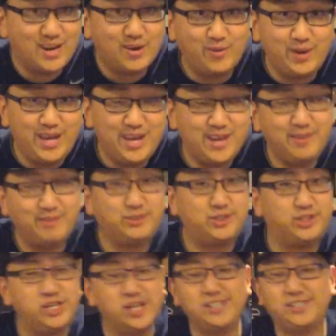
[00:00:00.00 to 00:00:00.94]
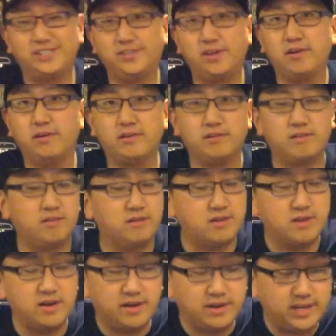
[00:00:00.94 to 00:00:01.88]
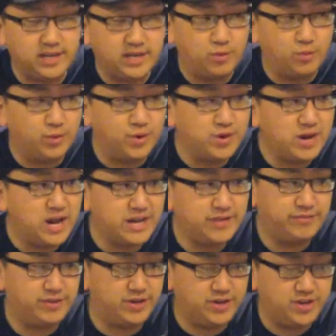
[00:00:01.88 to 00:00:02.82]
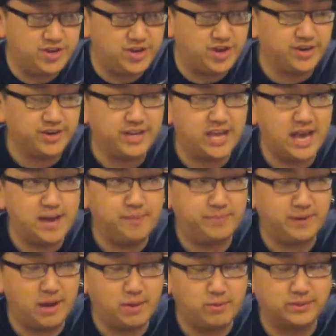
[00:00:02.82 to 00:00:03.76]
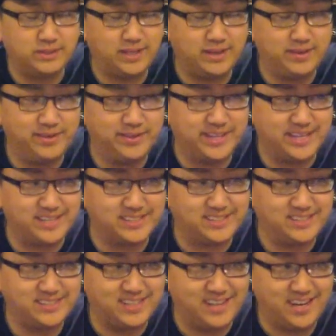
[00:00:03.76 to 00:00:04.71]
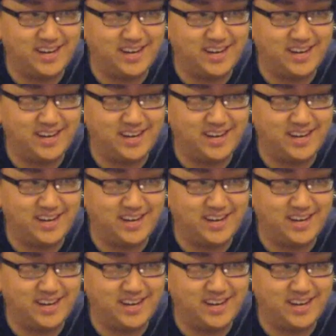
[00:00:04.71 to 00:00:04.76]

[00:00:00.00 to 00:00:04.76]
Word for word: We have just started our night. We're not even done yet, but I will tell you this.